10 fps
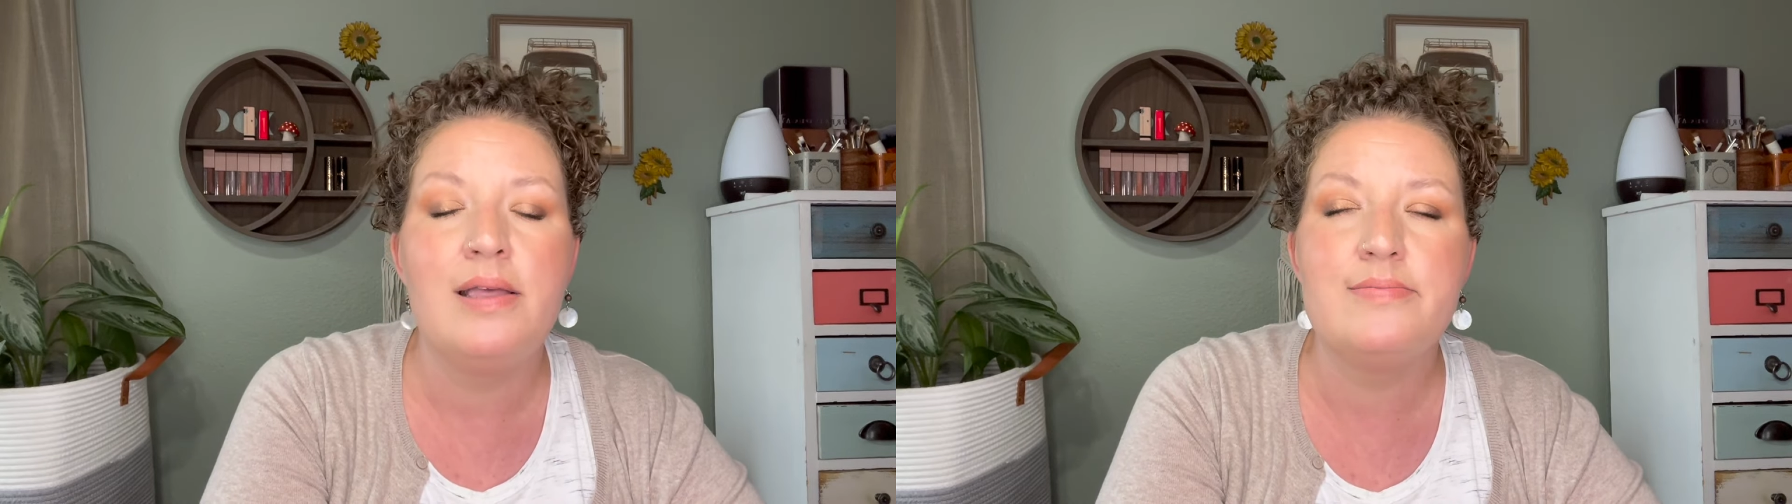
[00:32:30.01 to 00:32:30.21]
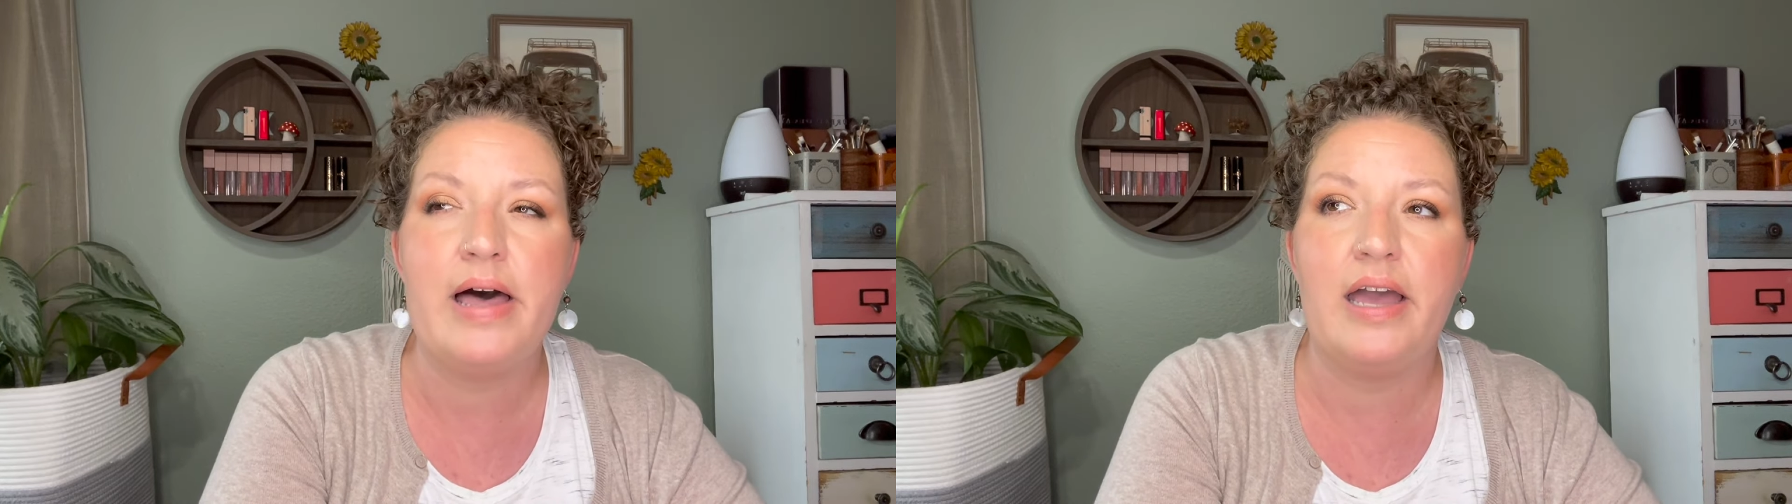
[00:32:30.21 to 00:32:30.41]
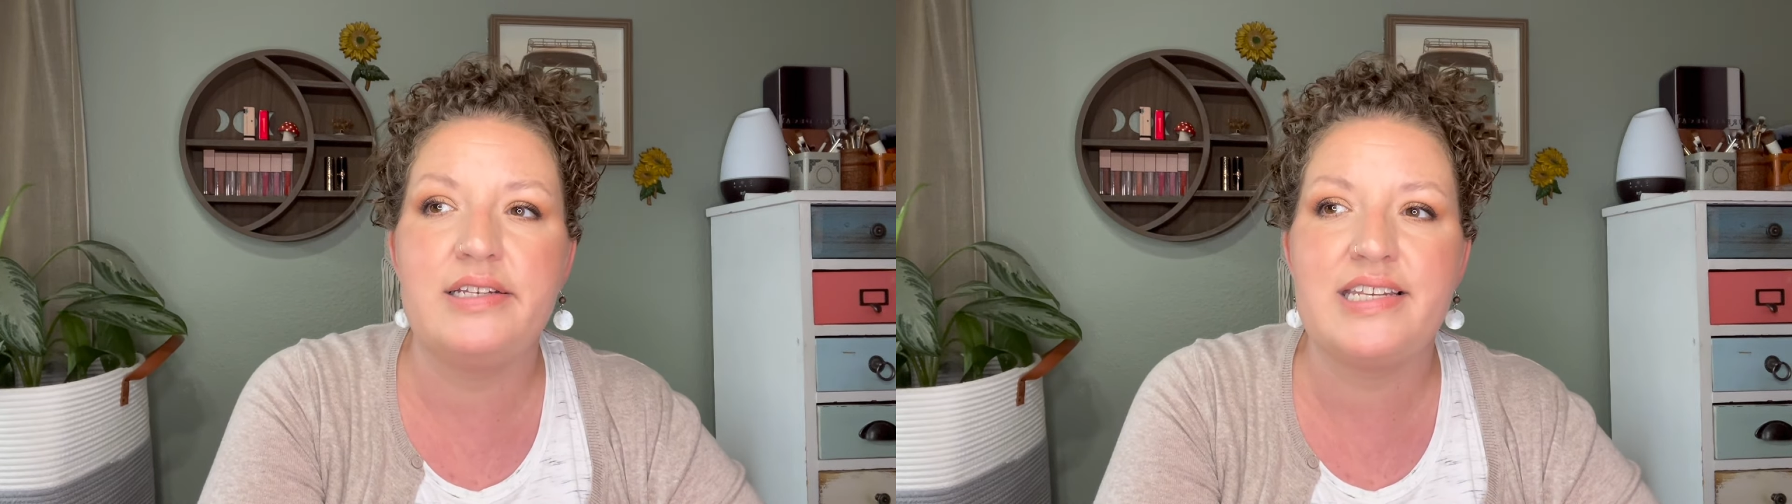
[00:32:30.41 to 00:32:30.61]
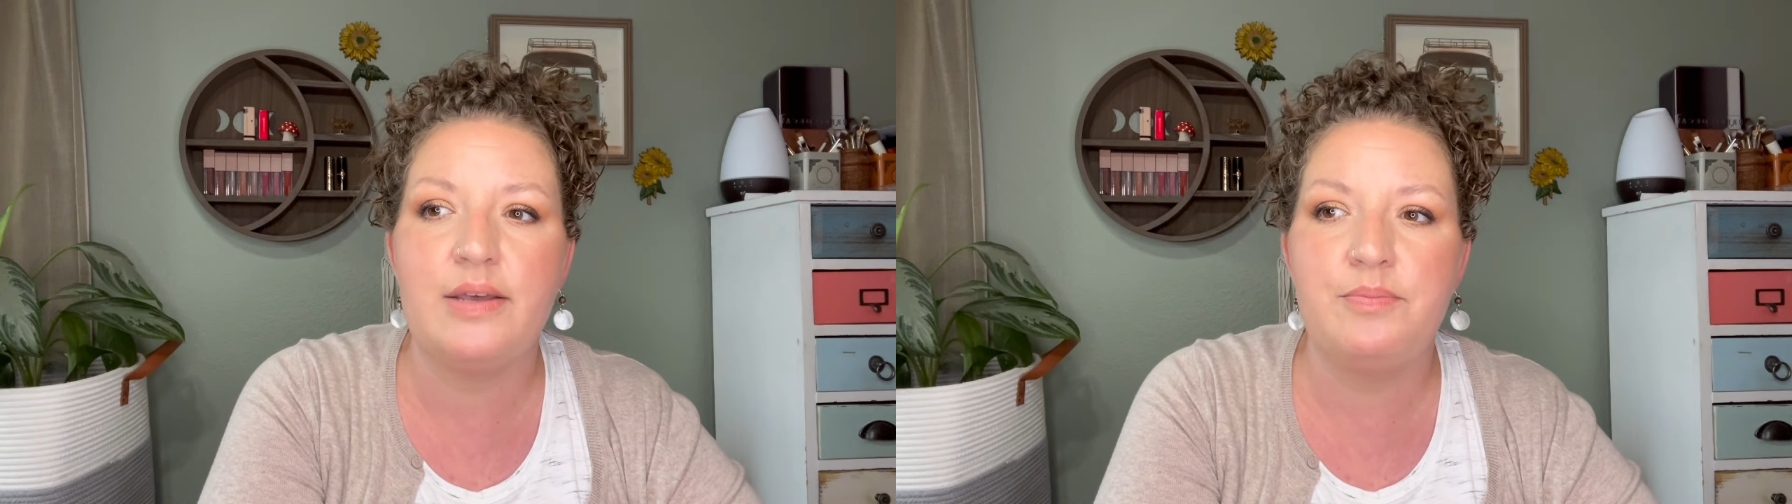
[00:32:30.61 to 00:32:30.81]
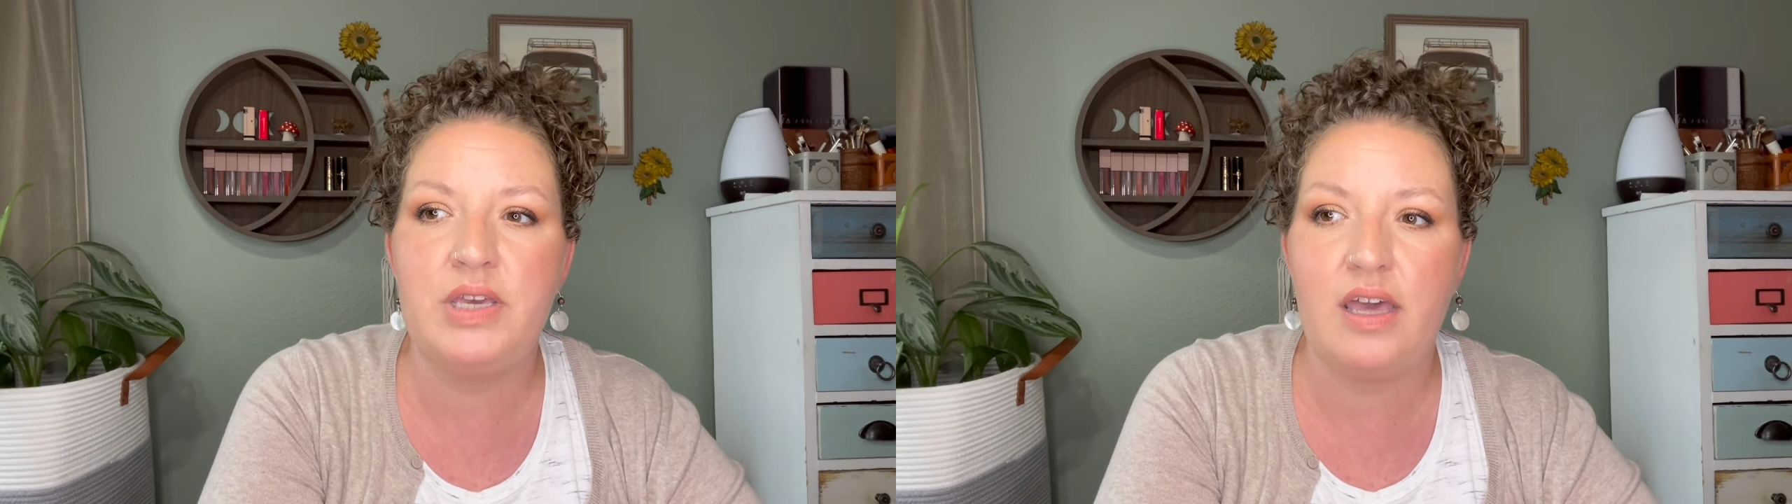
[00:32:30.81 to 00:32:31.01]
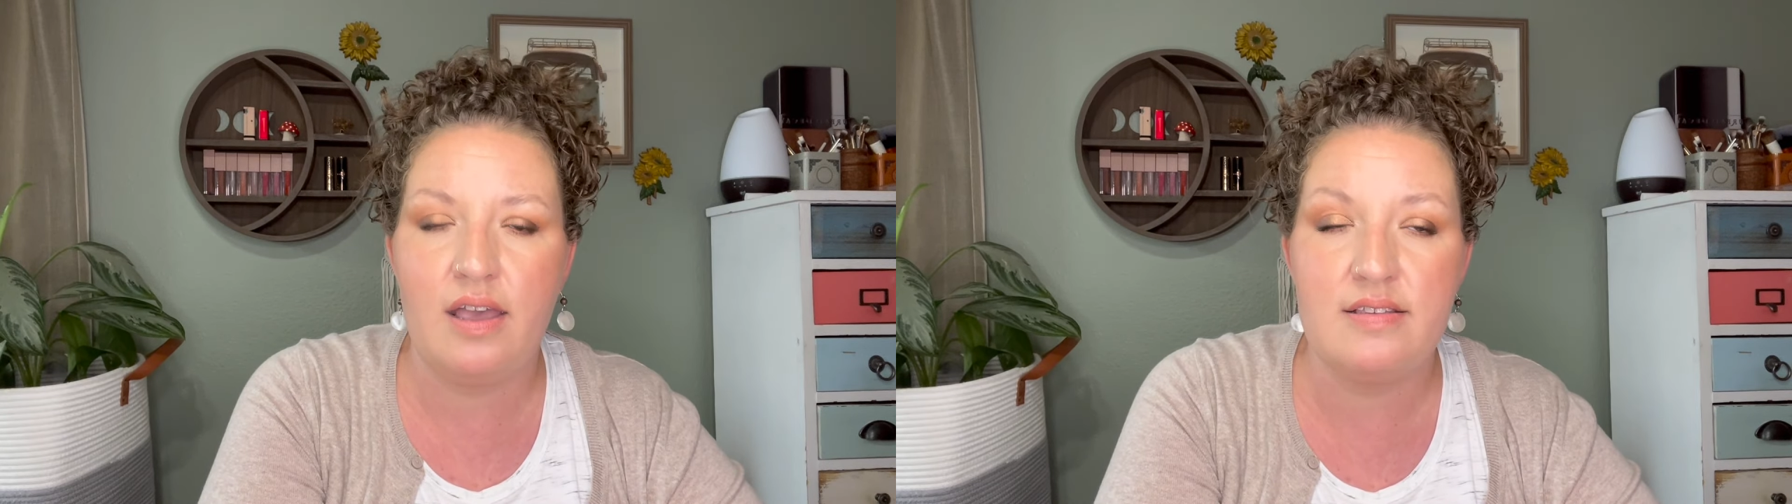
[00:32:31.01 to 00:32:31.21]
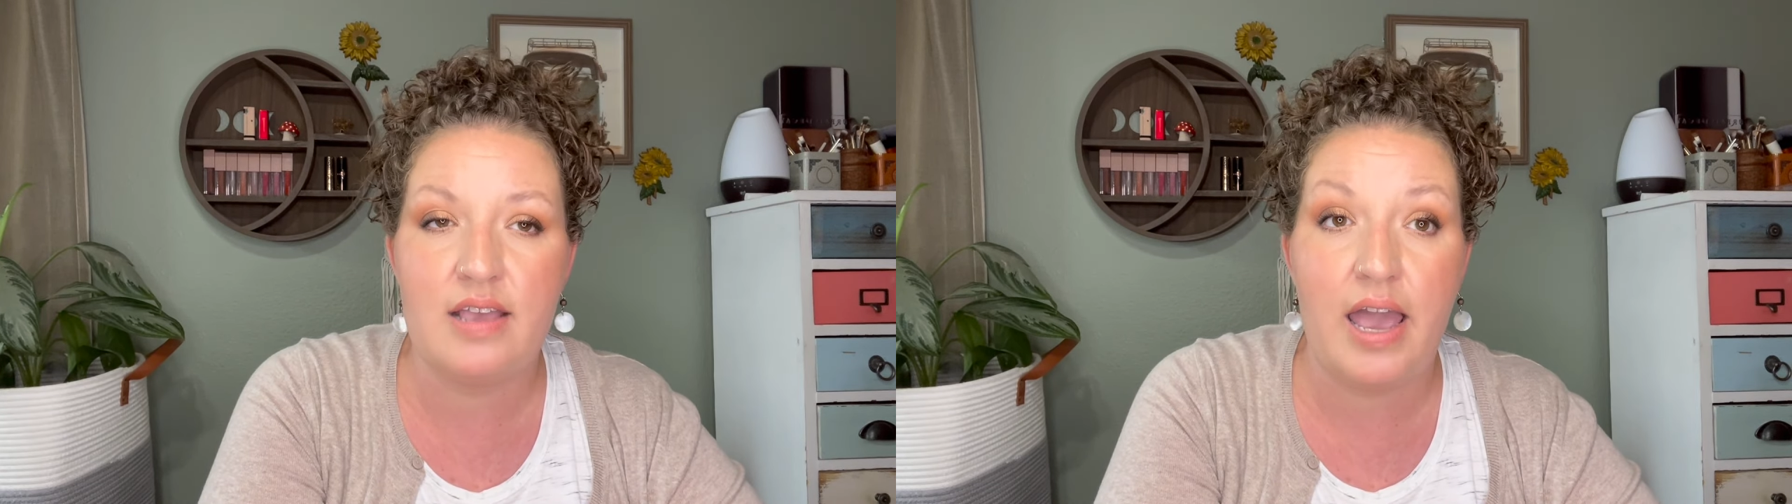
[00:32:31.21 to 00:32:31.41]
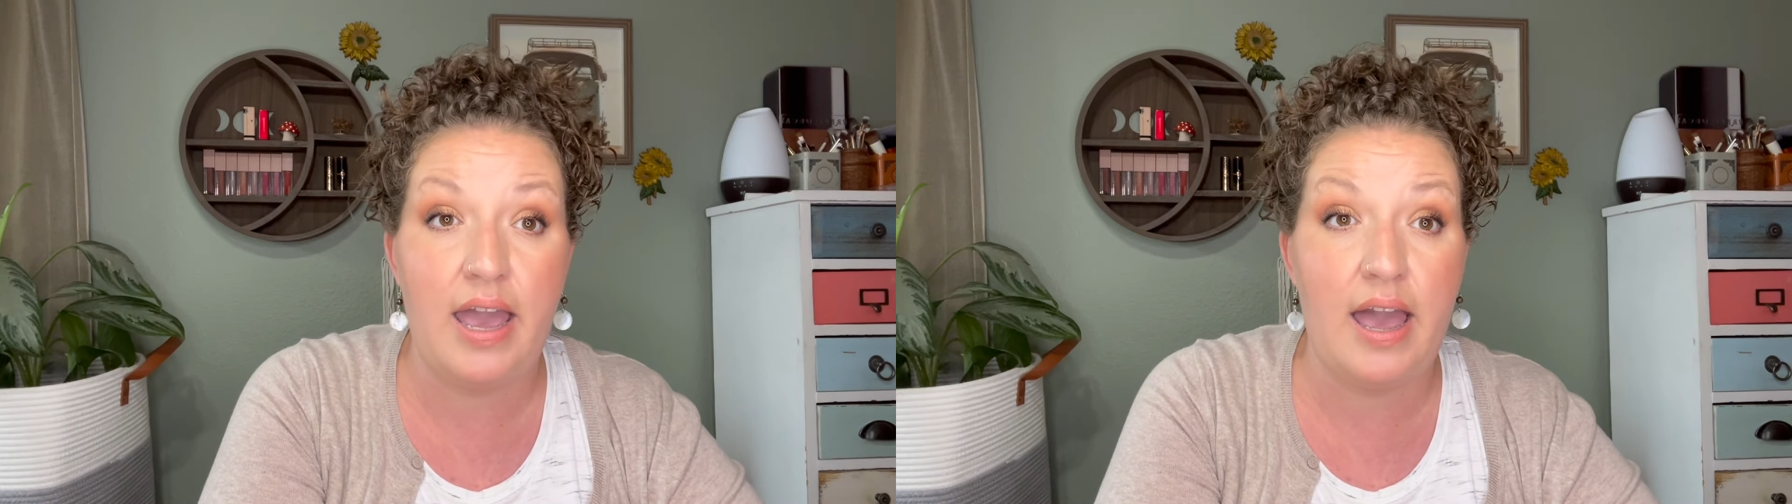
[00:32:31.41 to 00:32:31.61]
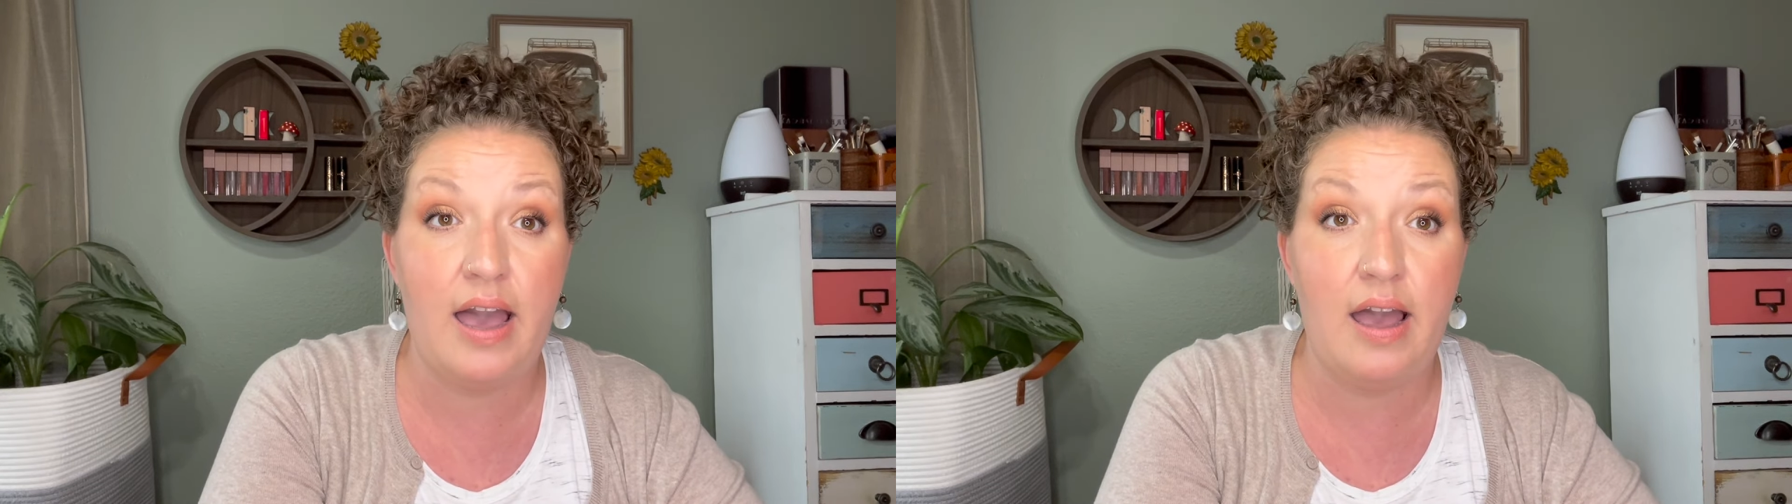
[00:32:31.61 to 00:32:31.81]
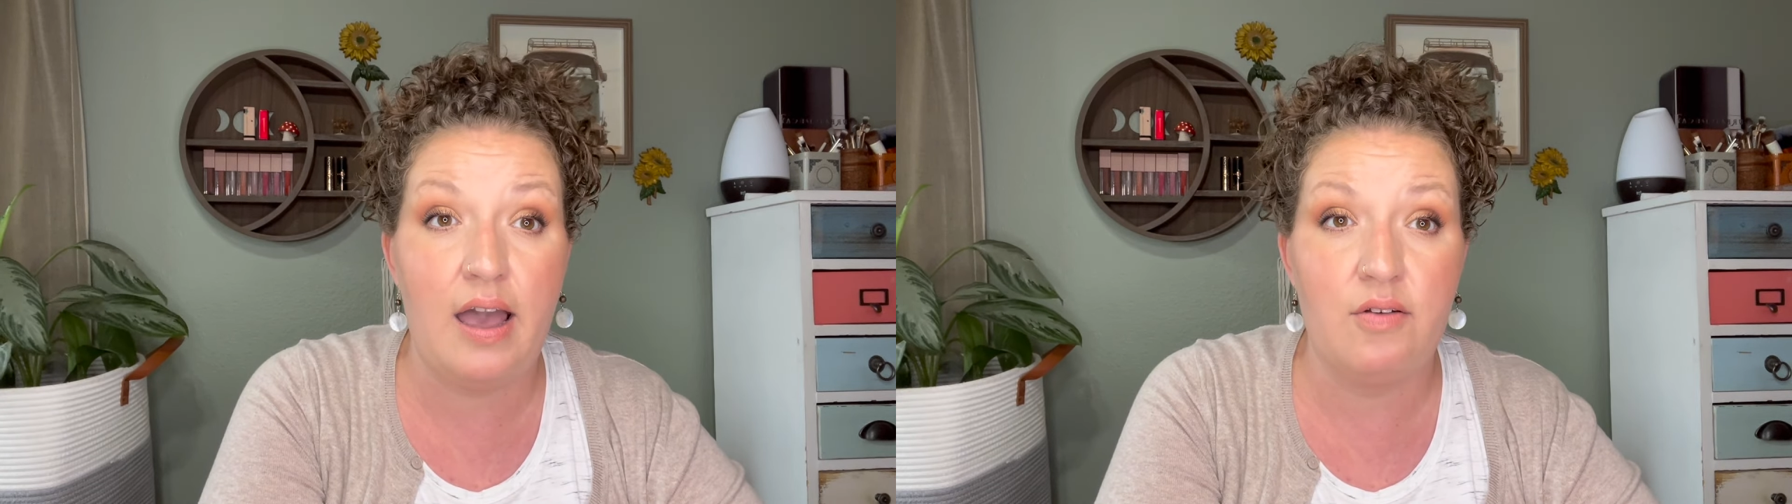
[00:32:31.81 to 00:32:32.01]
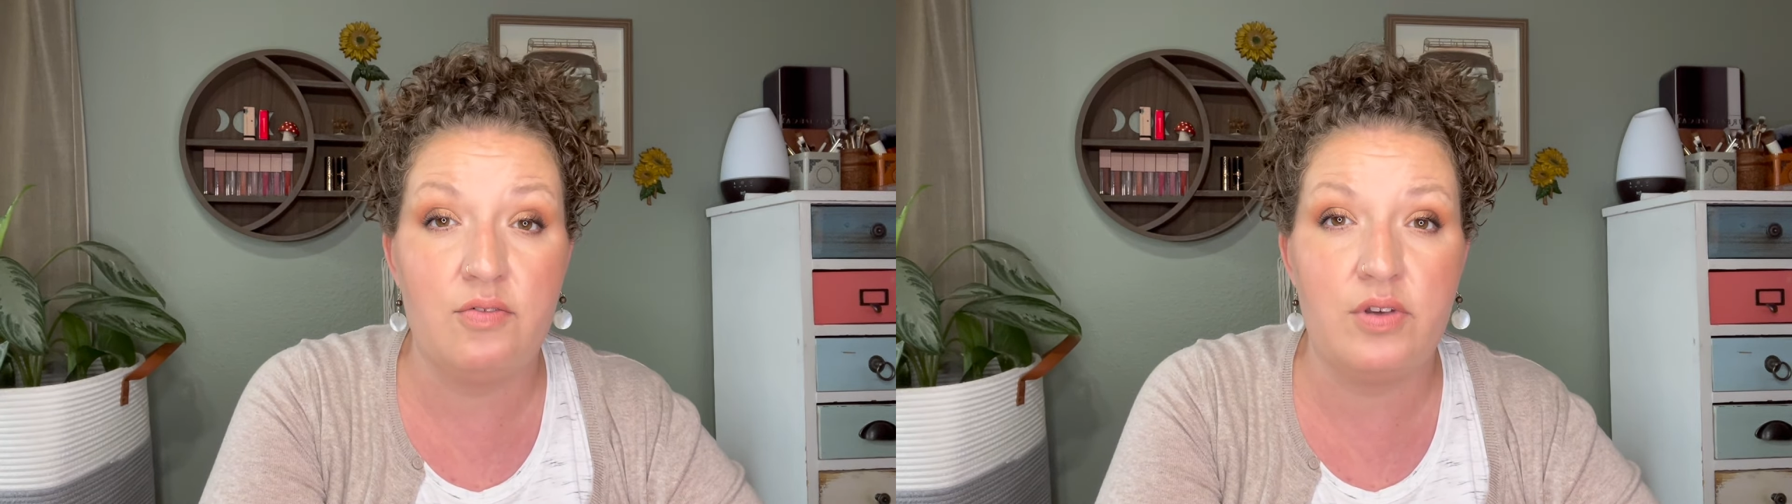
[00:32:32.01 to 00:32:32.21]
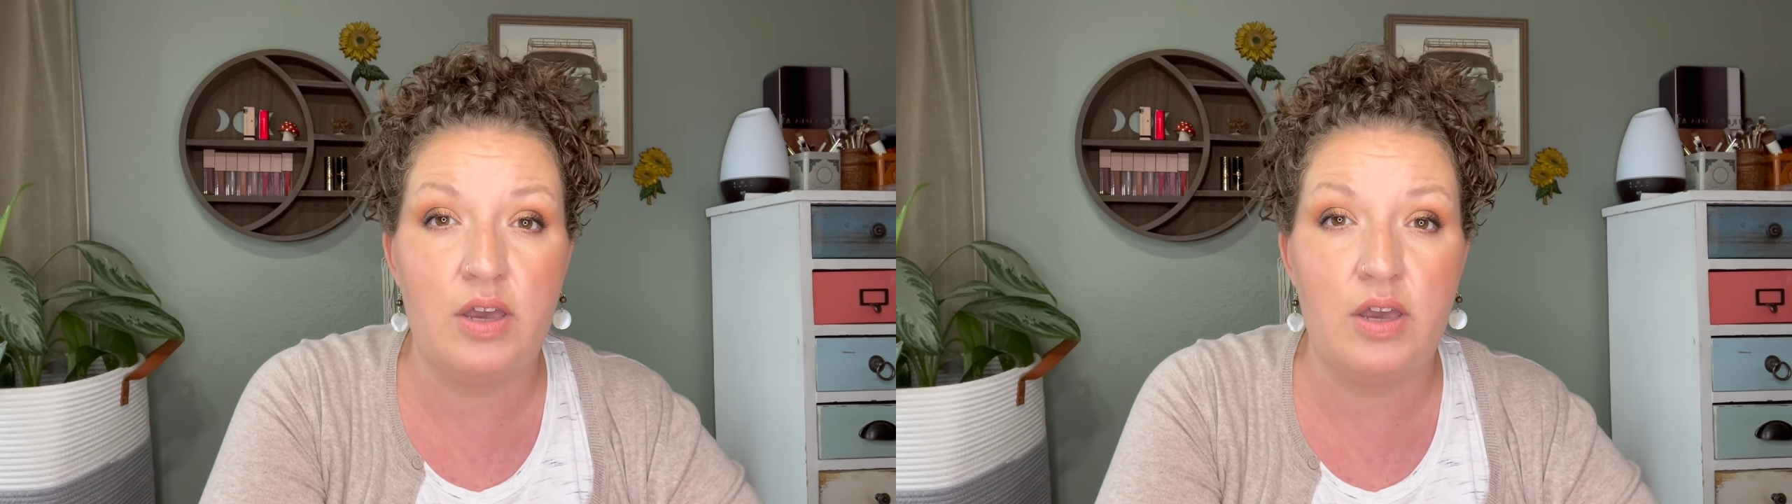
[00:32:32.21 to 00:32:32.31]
But because I have